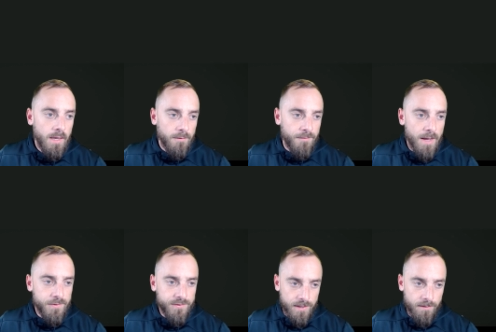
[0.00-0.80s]

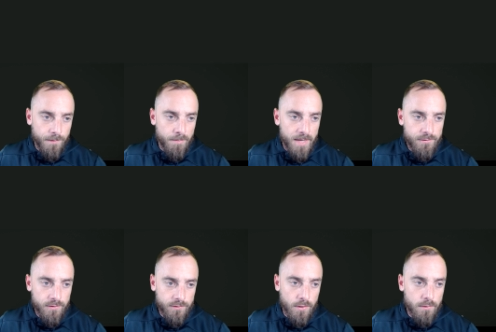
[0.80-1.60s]
5% of all
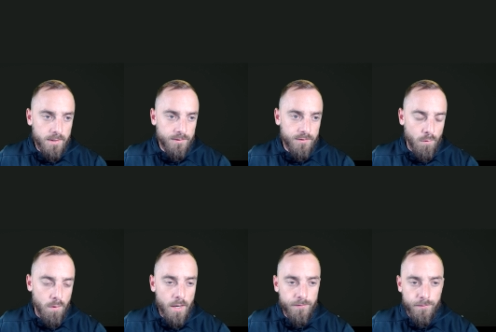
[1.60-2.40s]
Matrix tokens
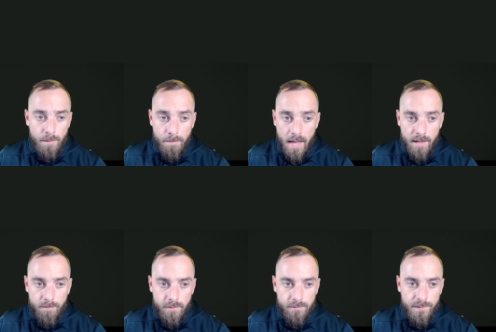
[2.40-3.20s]
acquired through the buy and
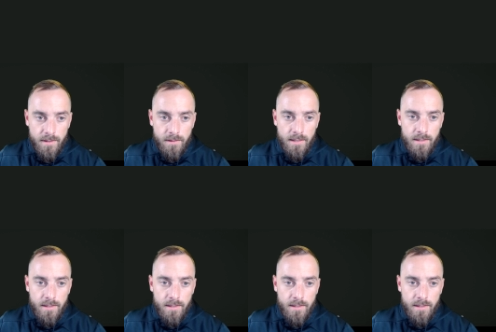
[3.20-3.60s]
burn feed